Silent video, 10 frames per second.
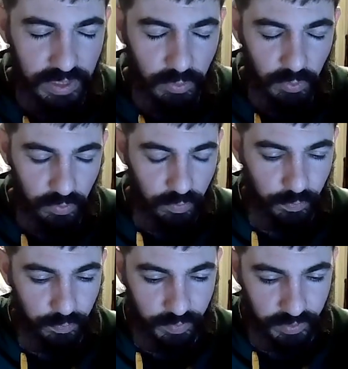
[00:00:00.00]
They were
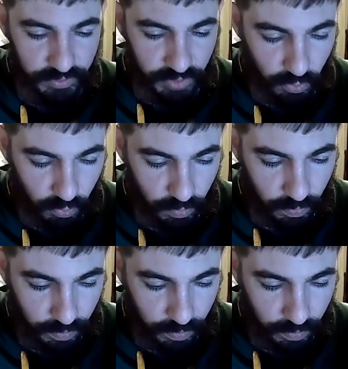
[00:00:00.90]
so